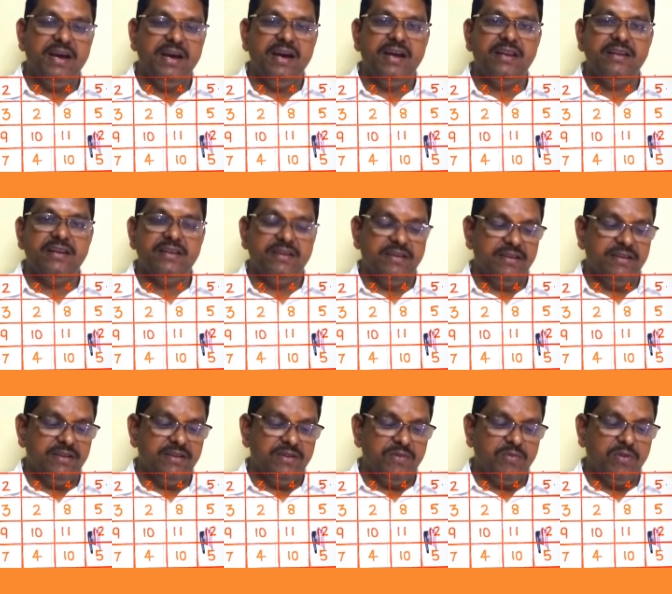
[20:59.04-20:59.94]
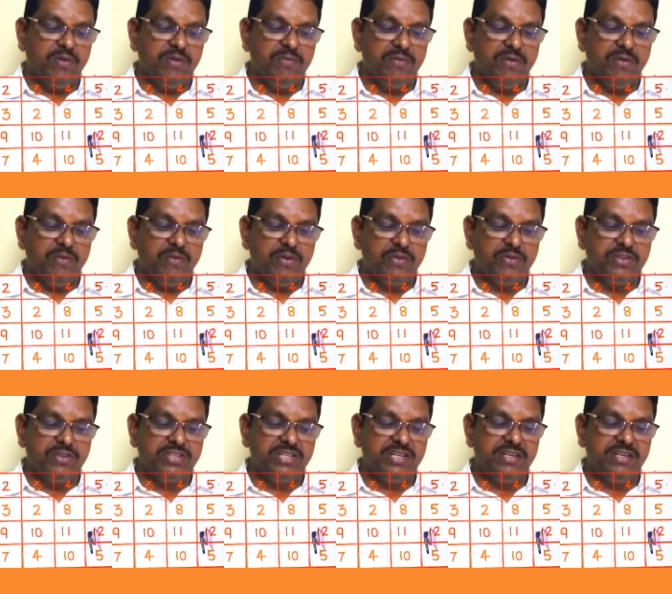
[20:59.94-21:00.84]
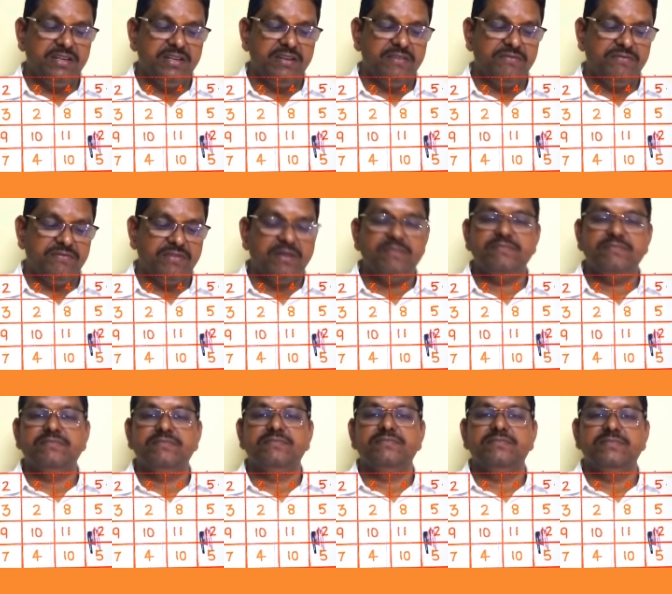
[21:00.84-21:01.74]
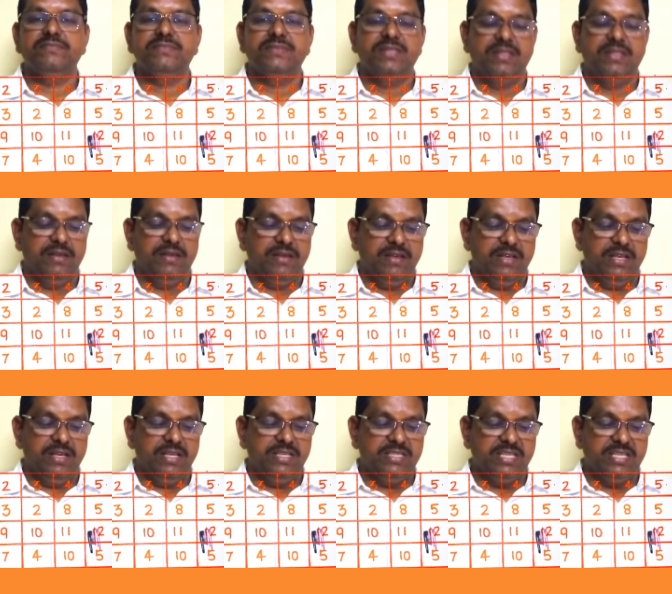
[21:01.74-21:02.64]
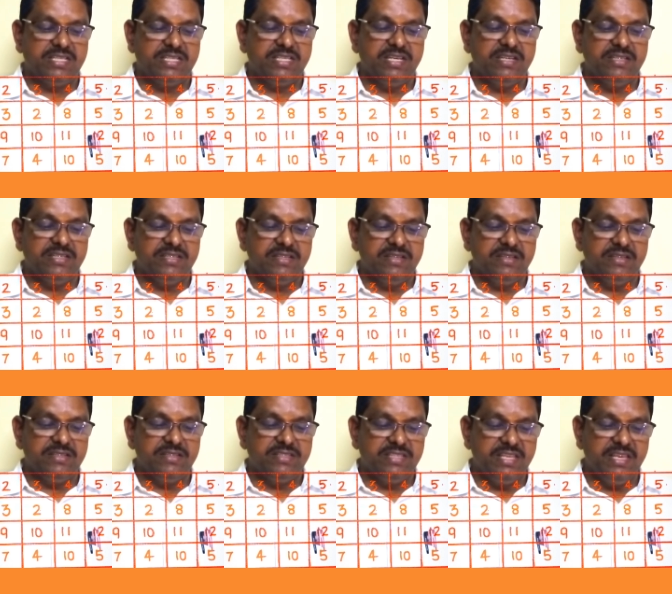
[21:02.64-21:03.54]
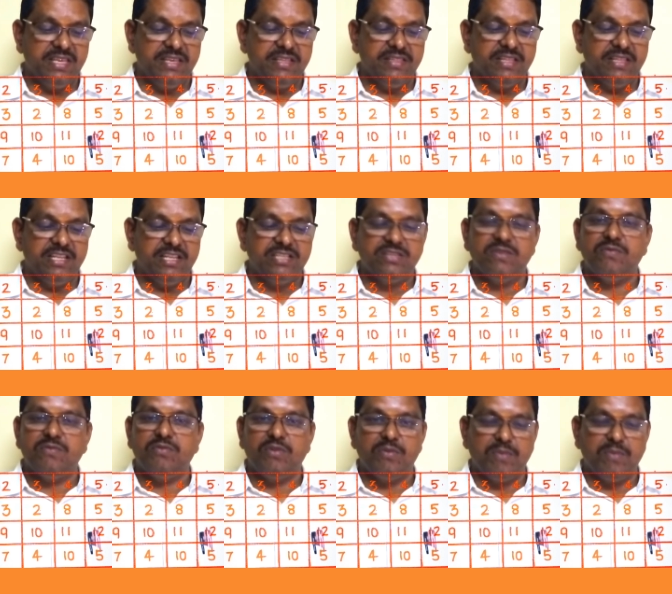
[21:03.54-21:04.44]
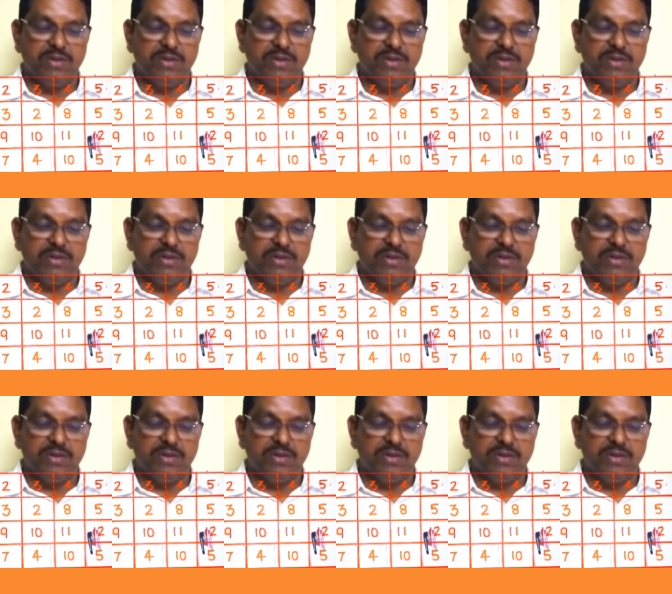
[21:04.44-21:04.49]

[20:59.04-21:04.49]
and one question from section C, that is 4